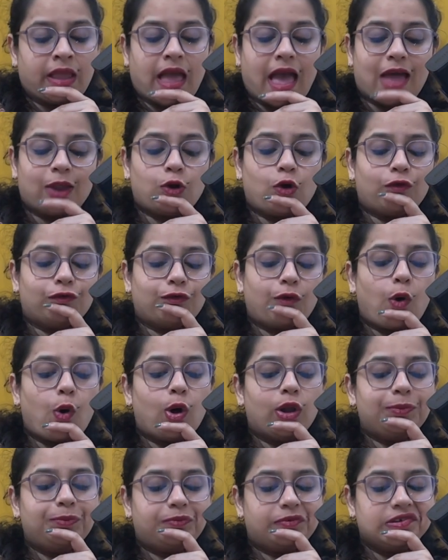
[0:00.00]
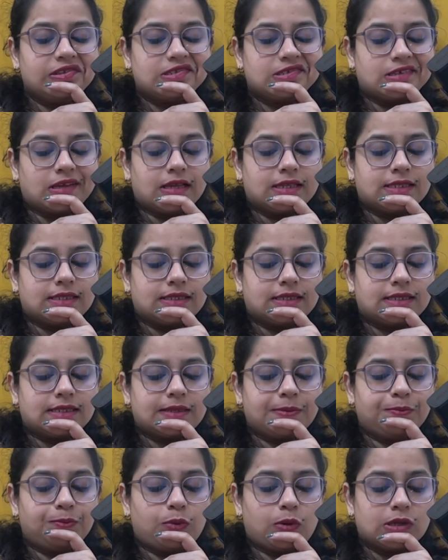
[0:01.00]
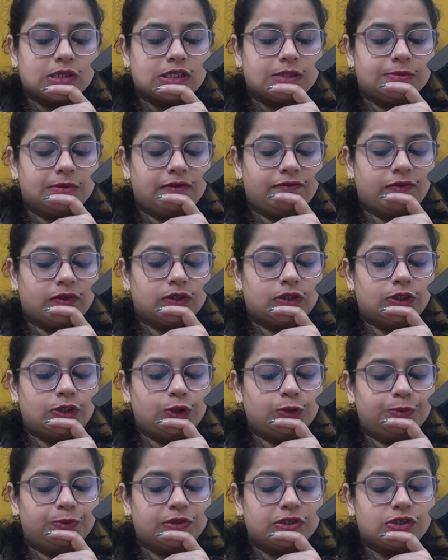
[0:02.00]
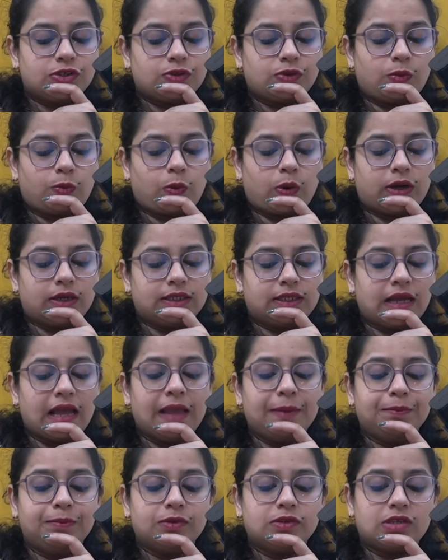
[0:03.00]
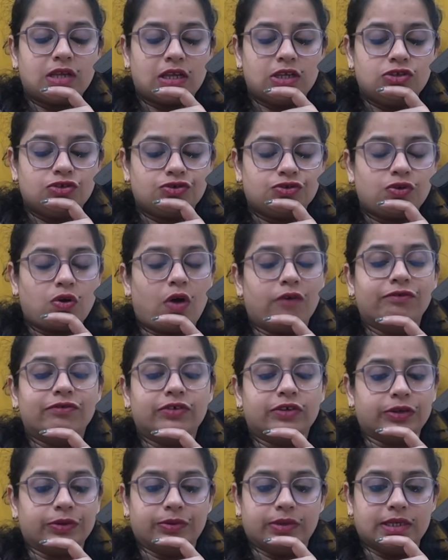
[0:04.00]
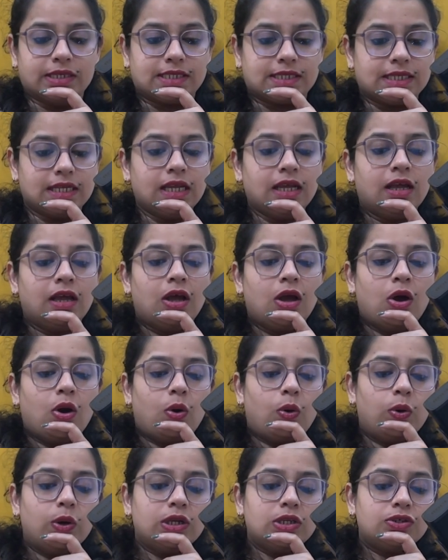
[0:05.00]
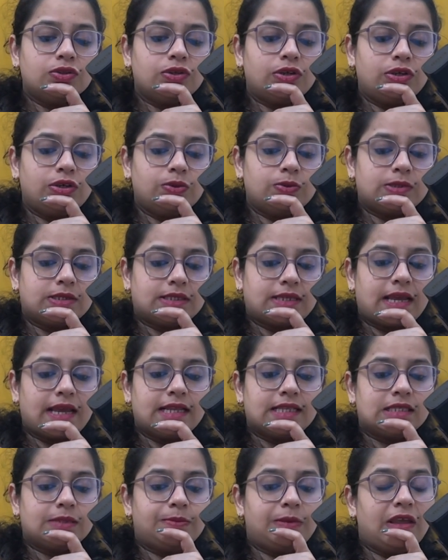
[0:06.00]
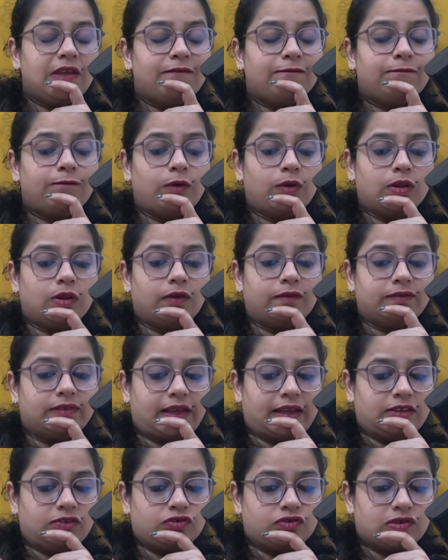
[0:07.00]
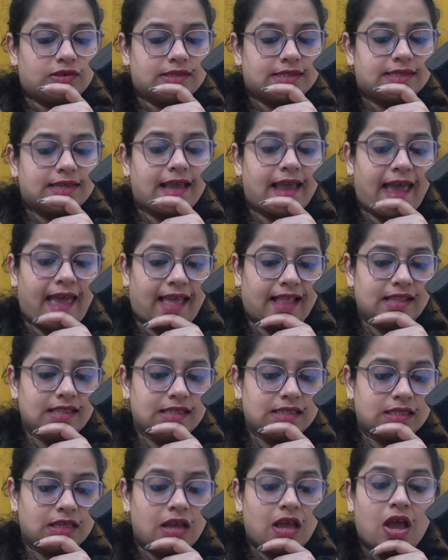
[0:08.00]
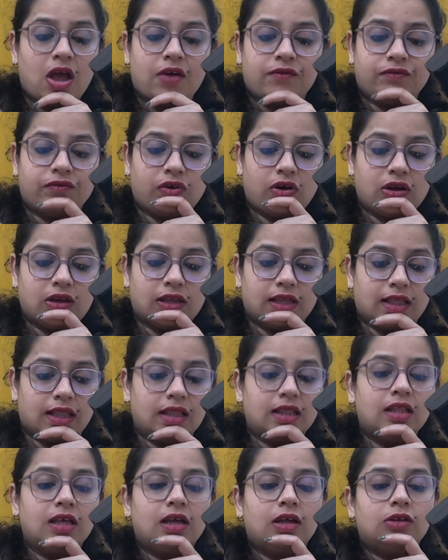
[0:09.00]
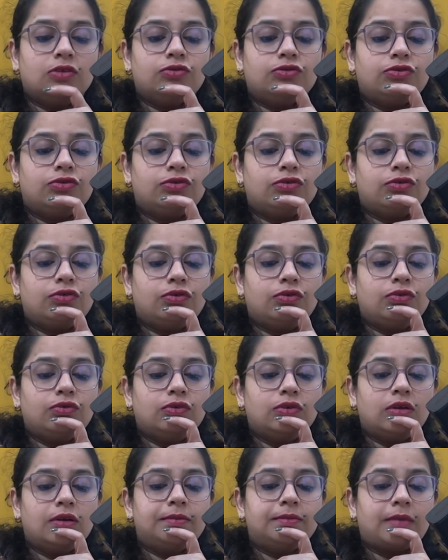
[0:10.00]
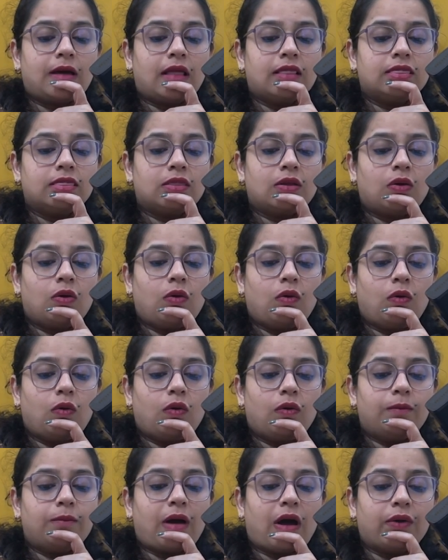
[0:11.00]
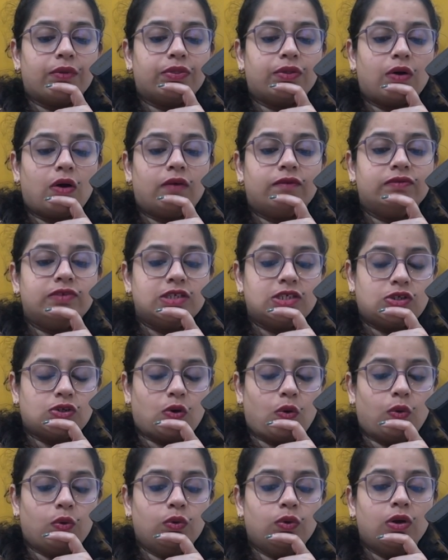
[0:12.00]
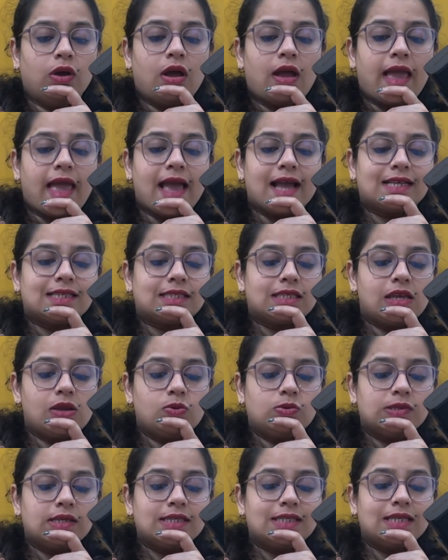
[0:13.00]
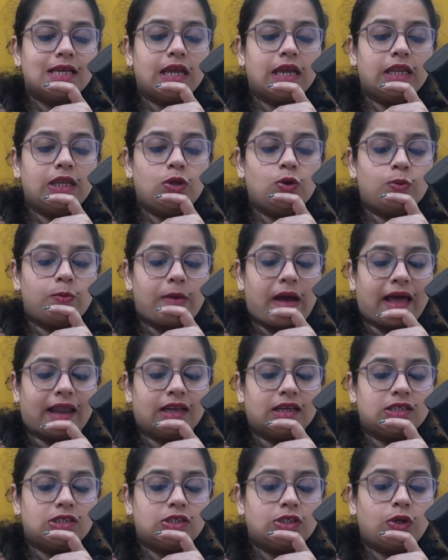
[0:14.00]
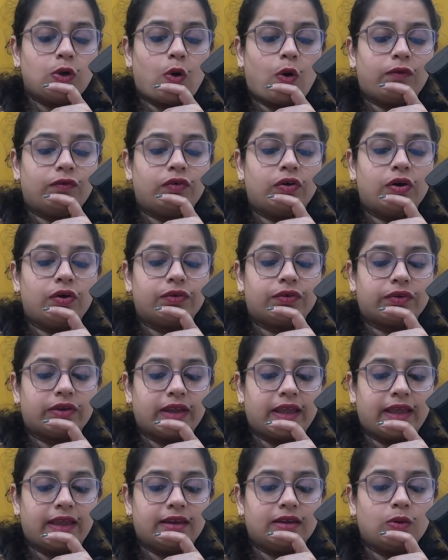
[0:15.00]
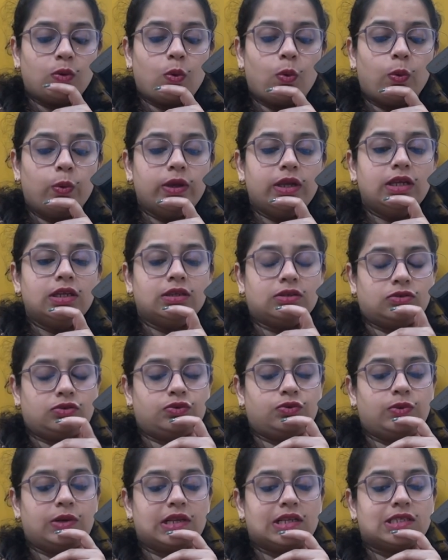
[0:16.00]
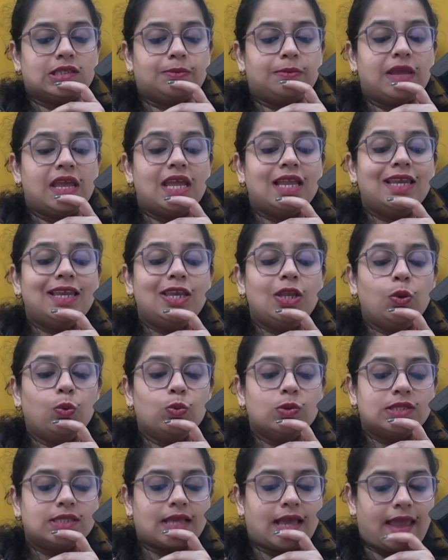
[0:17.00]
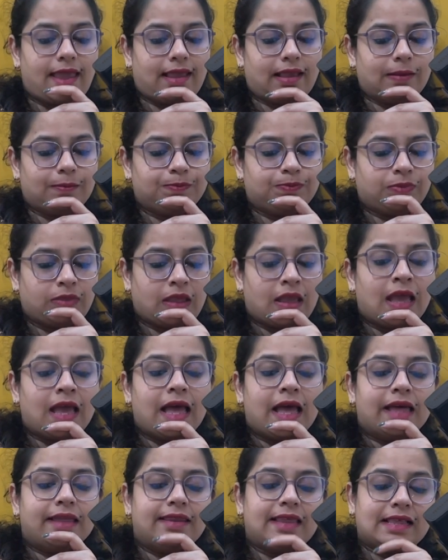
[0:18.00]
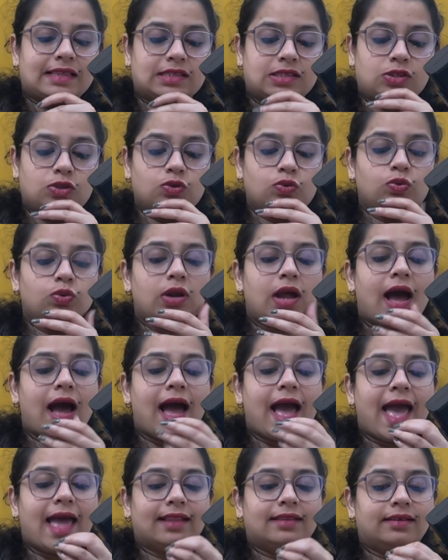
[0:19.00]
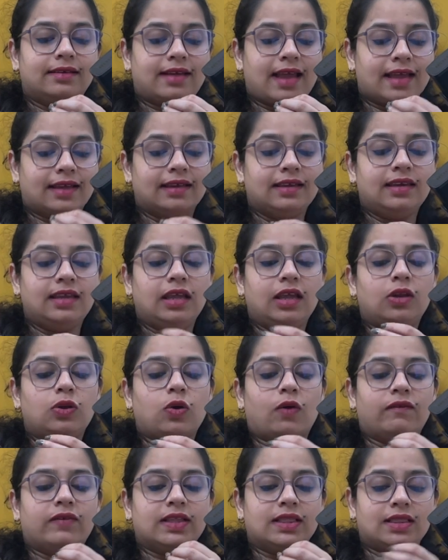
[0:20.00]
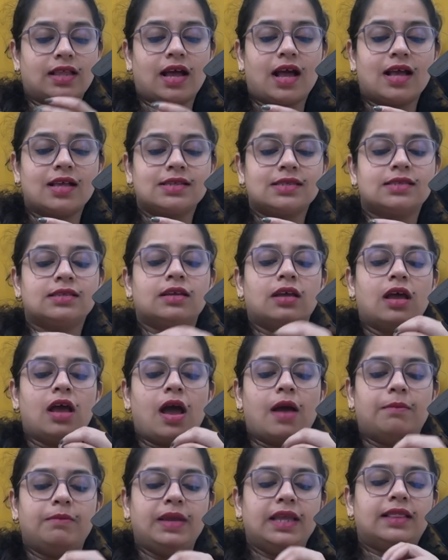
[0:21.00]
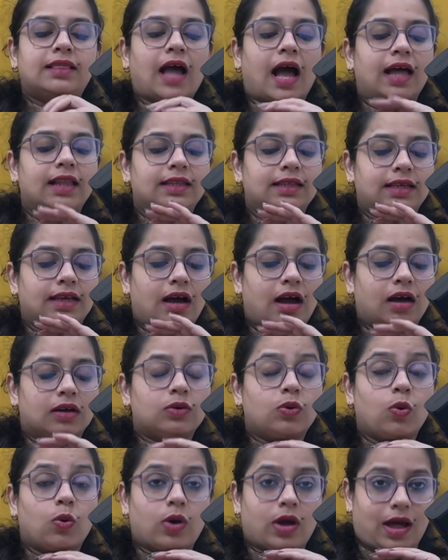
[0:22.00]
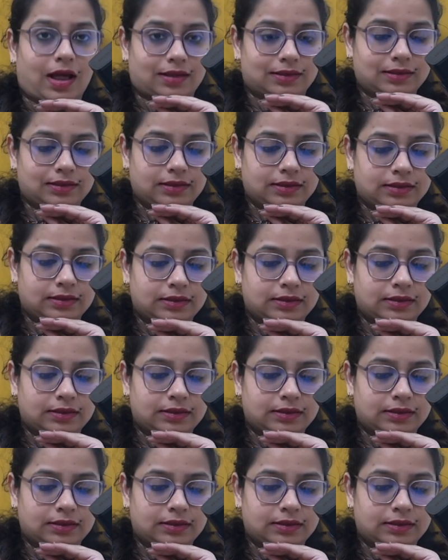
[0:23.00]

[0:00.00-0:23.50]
And of all princes, it is impossible for the new prince to avoid the imputation of cruelty, owing to the new states being full of dangers. Hence, Virgil, through the mouth of Dido, excuses the inhumanity of her reign owing to its being new, saying, Res dura et regni novitas mitalia cocant,